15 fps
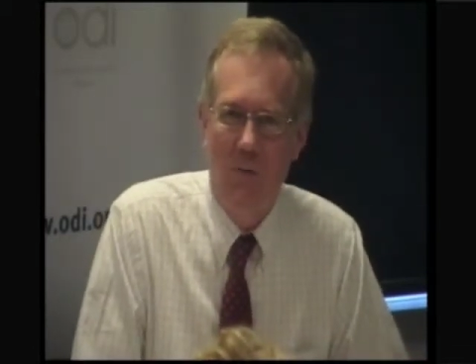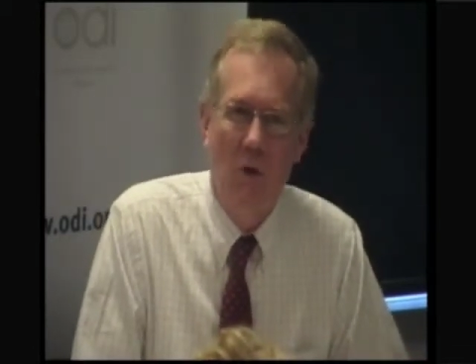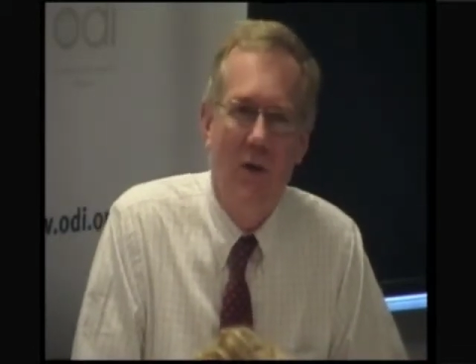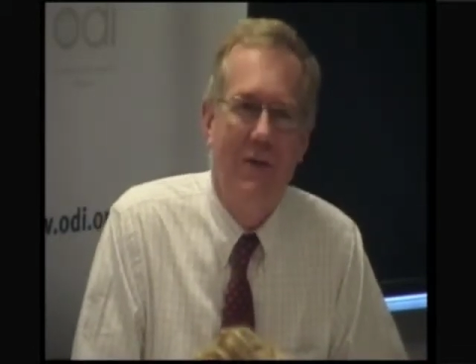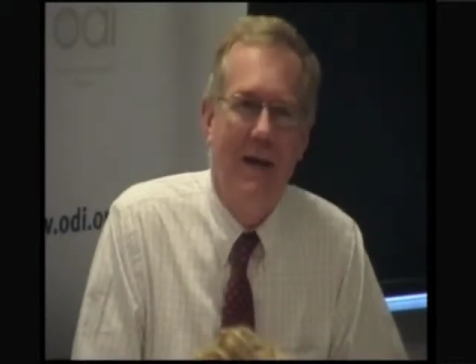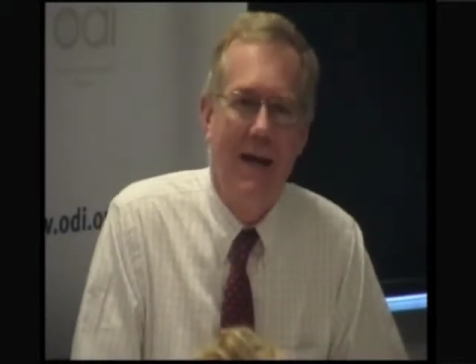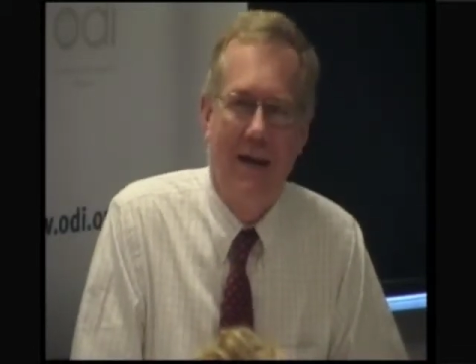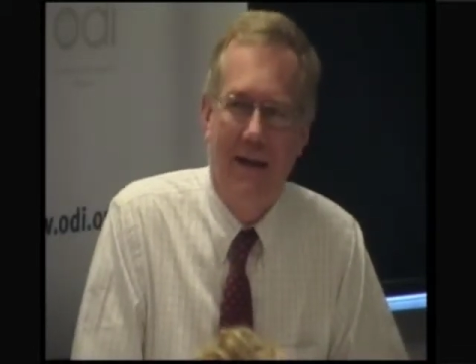What
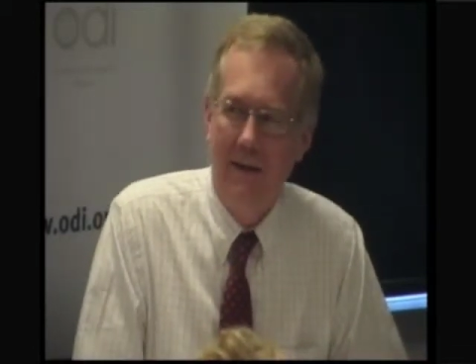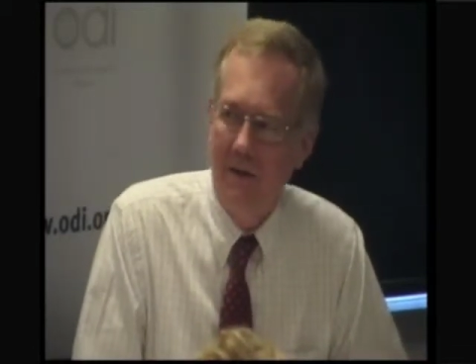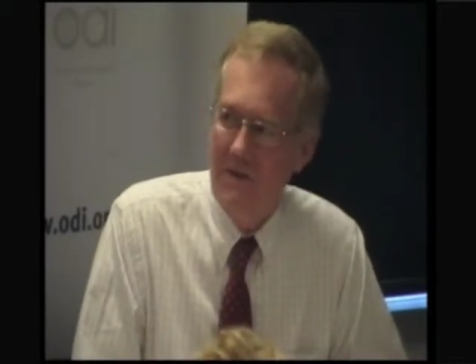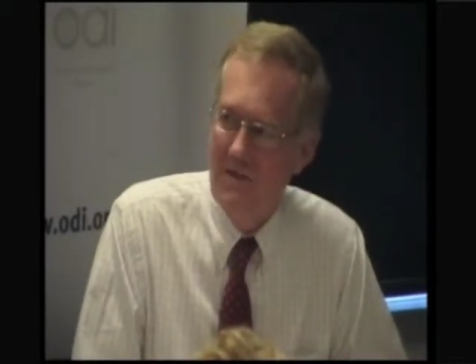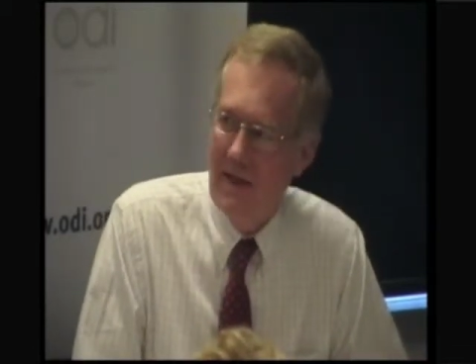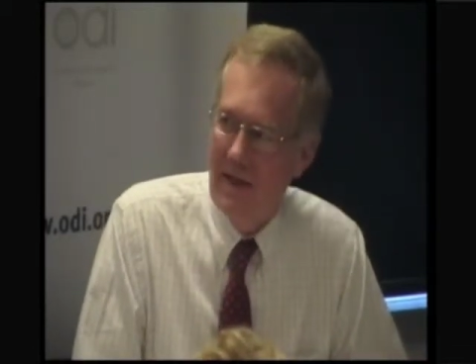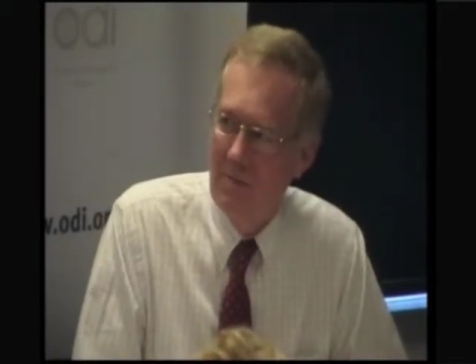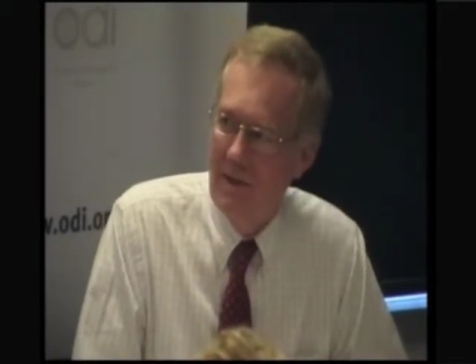the hell does
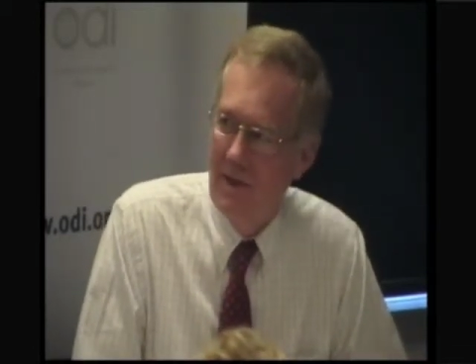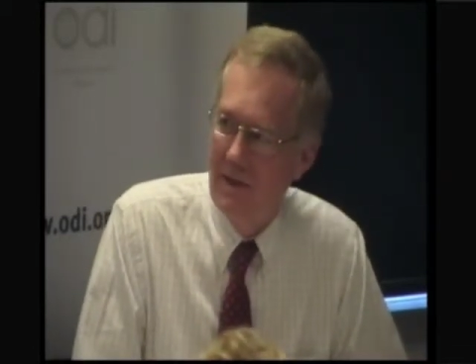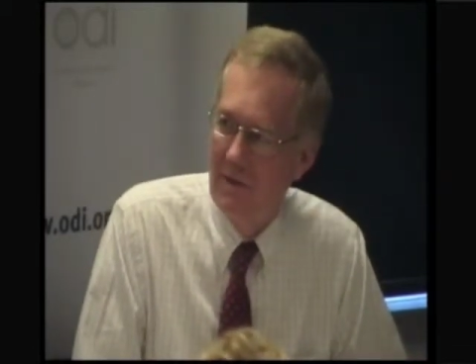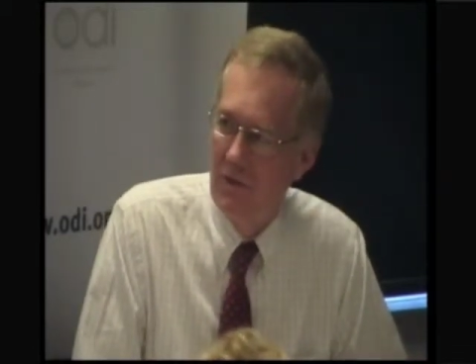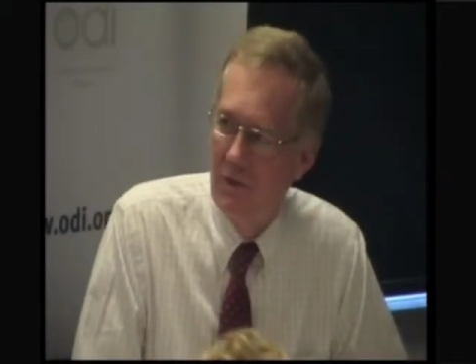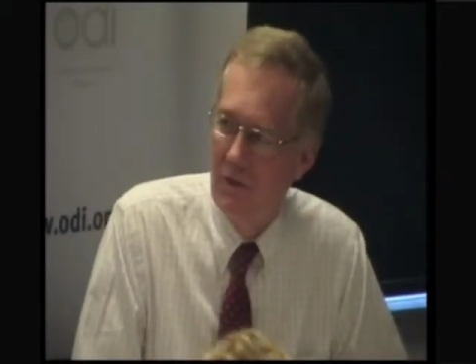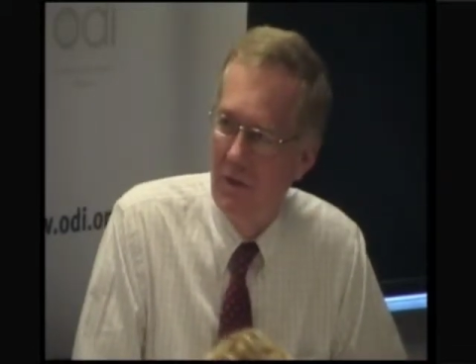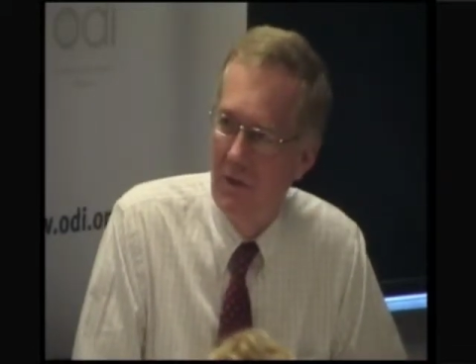that mean if
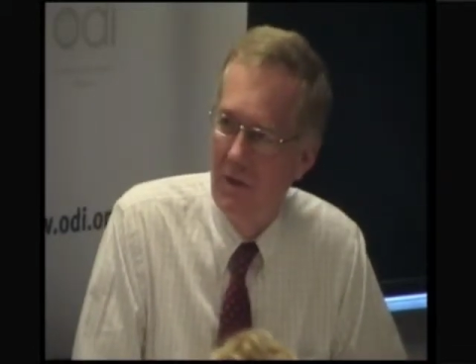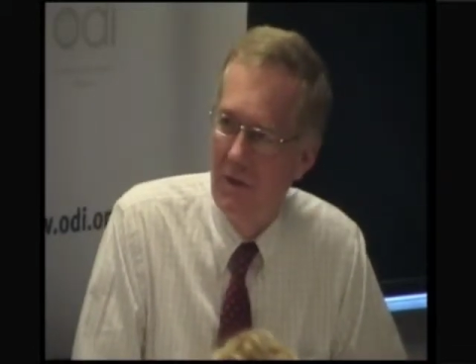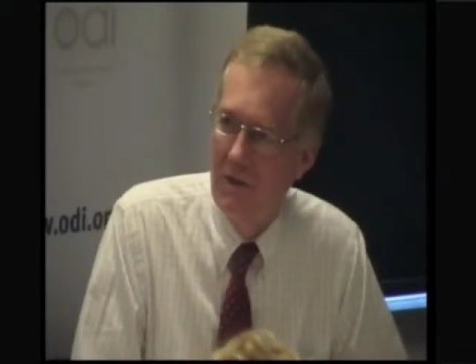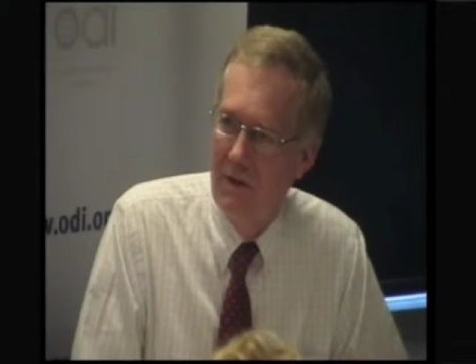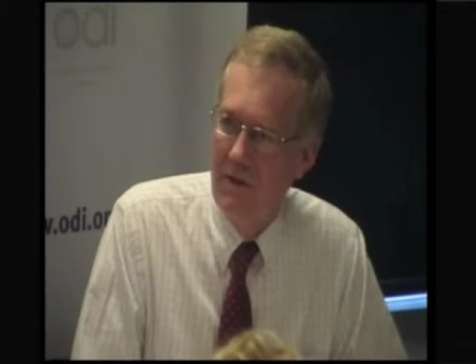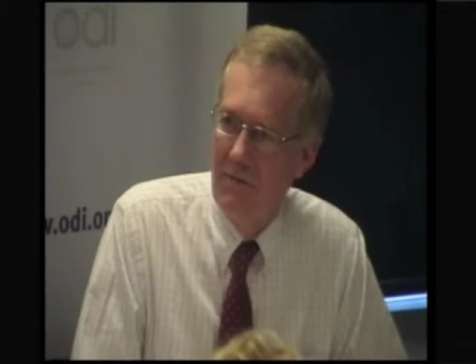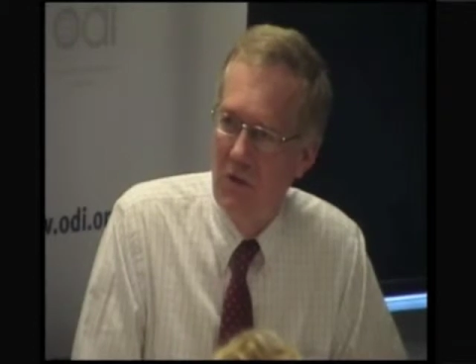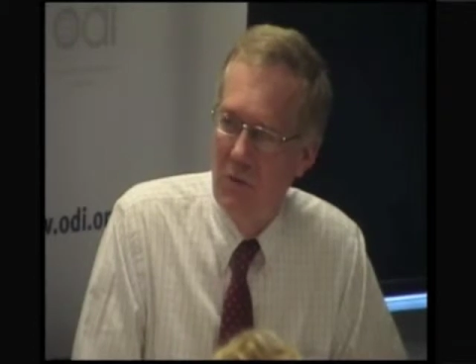you
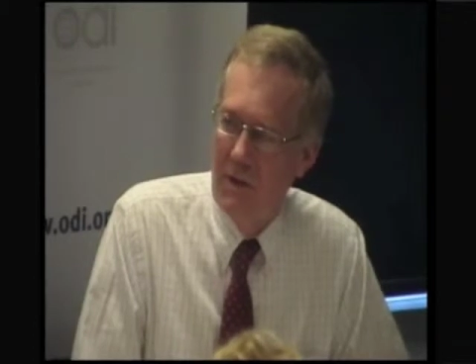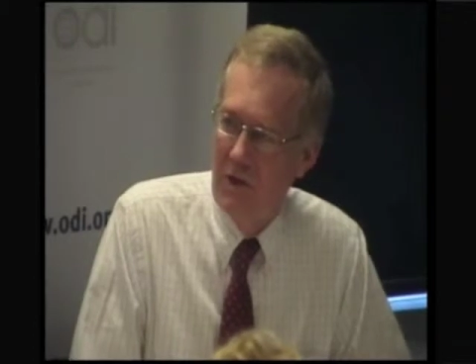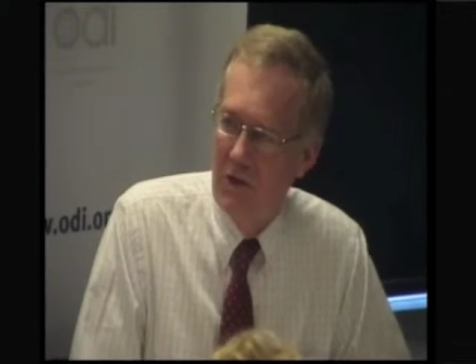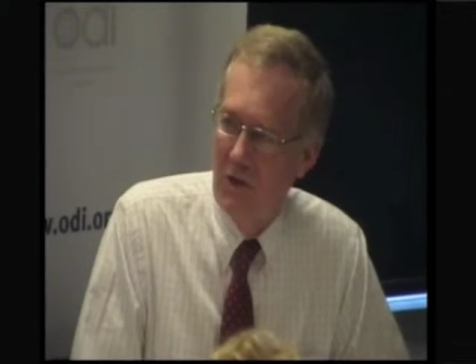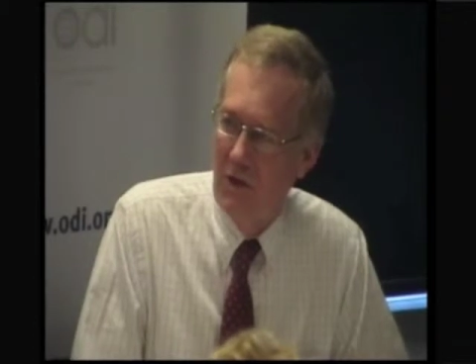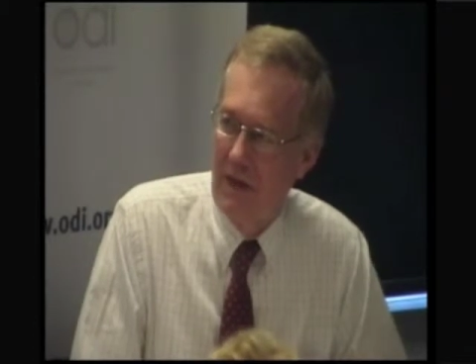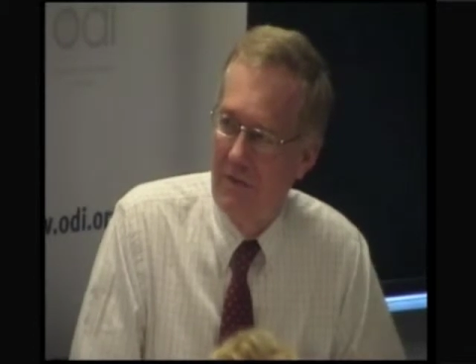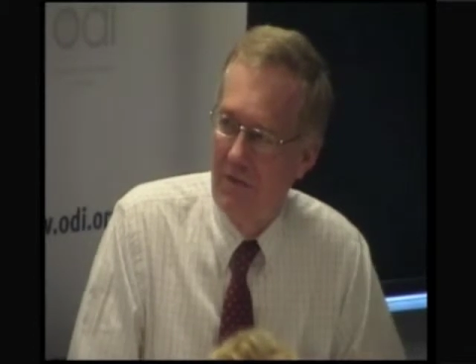spent
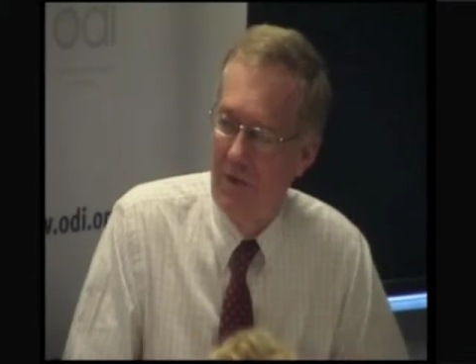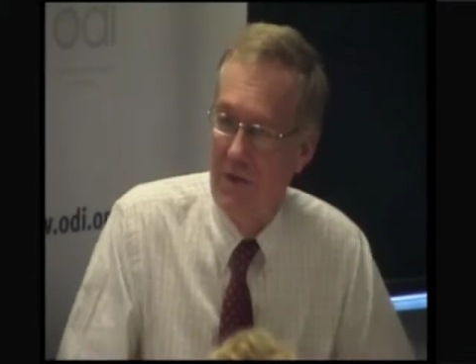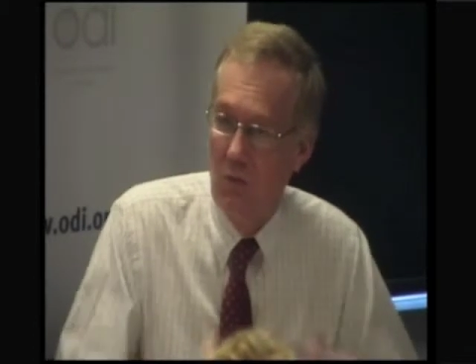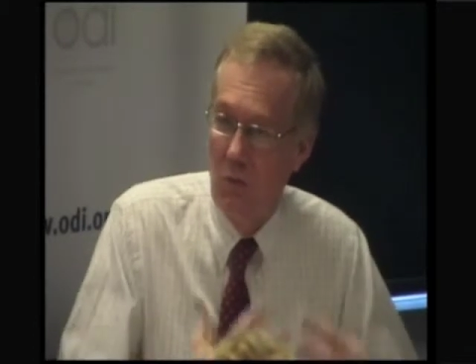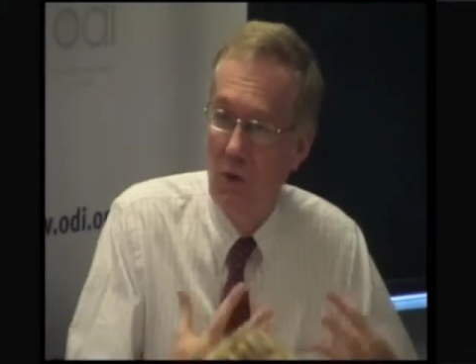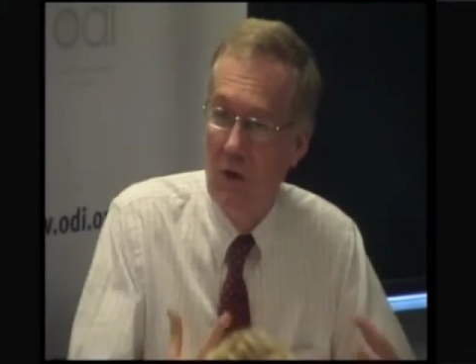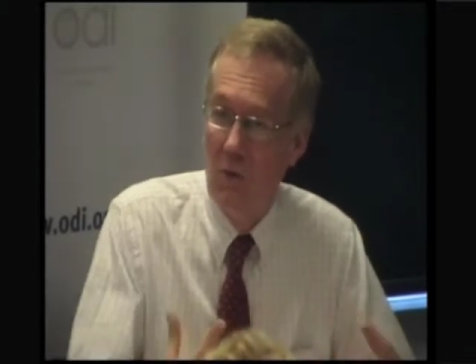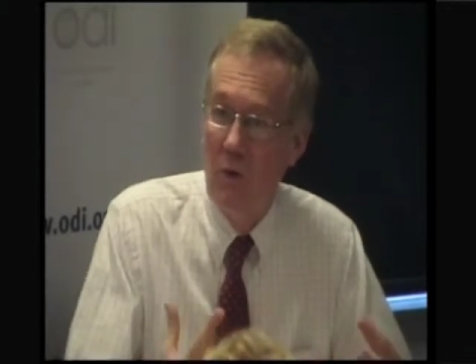your life trying to
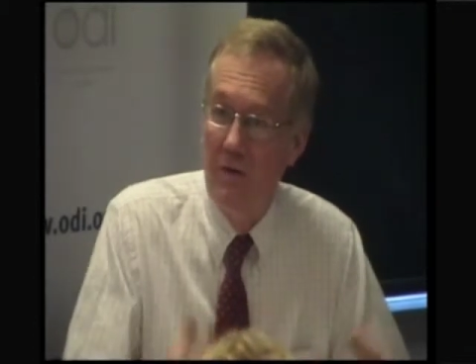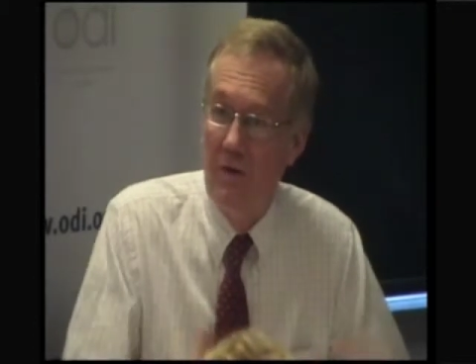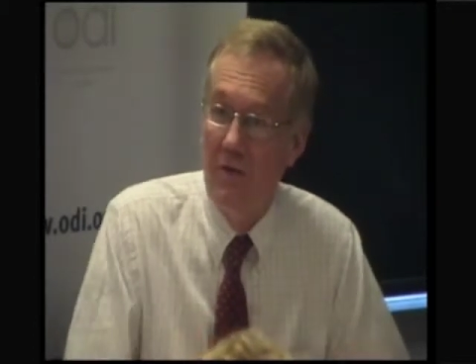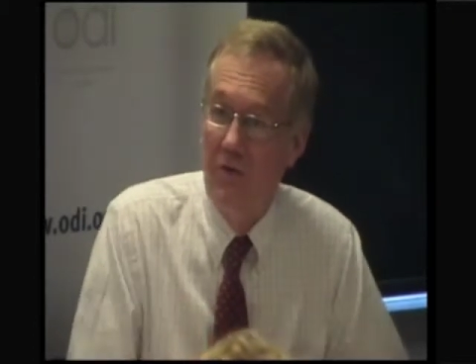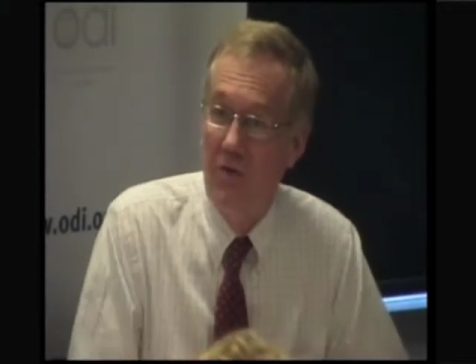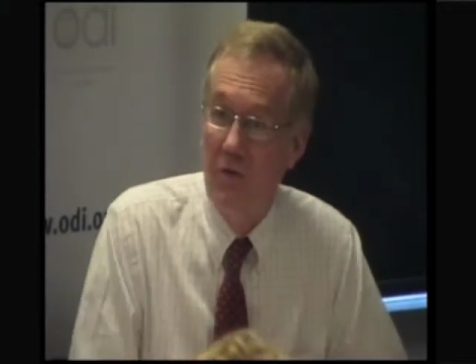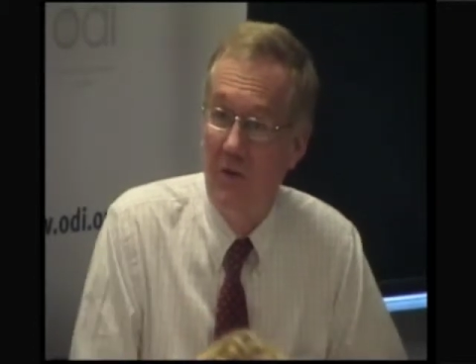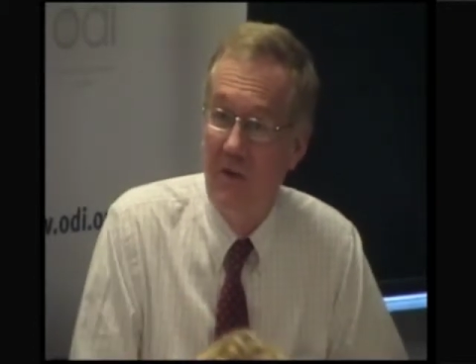work with and
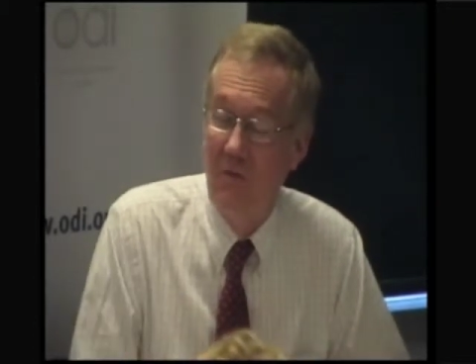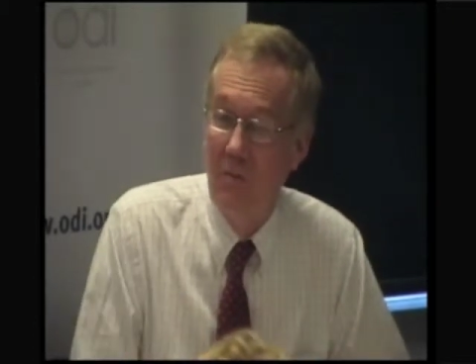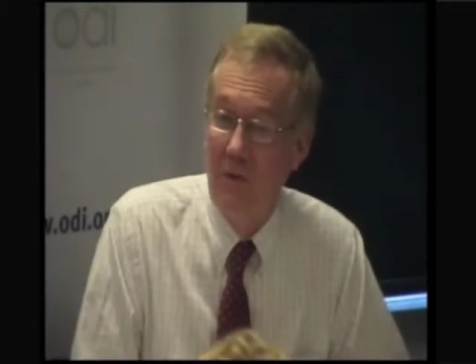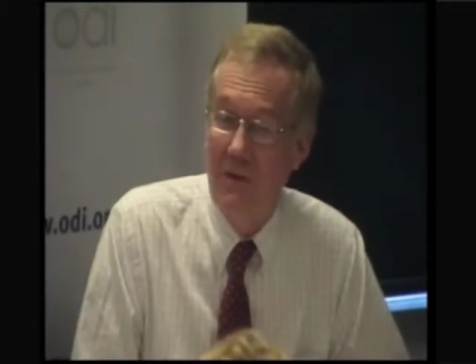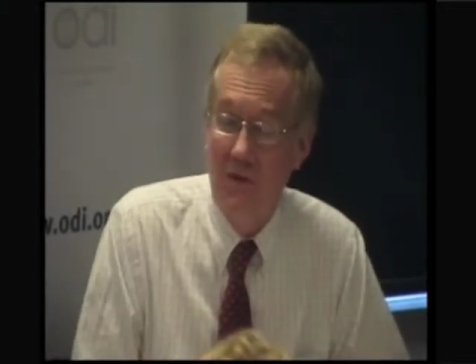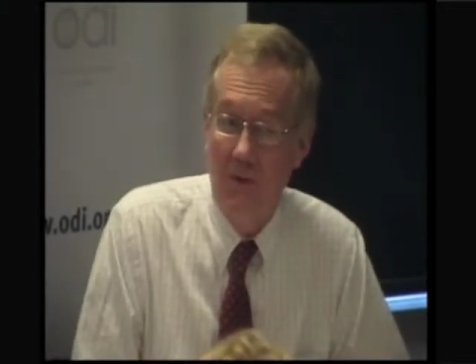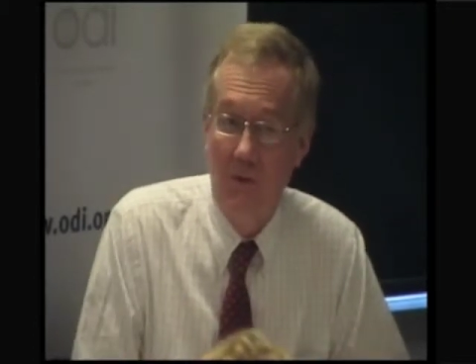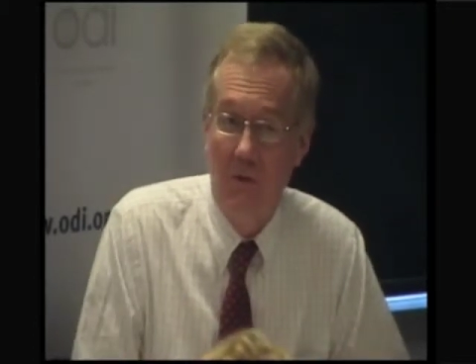through governments,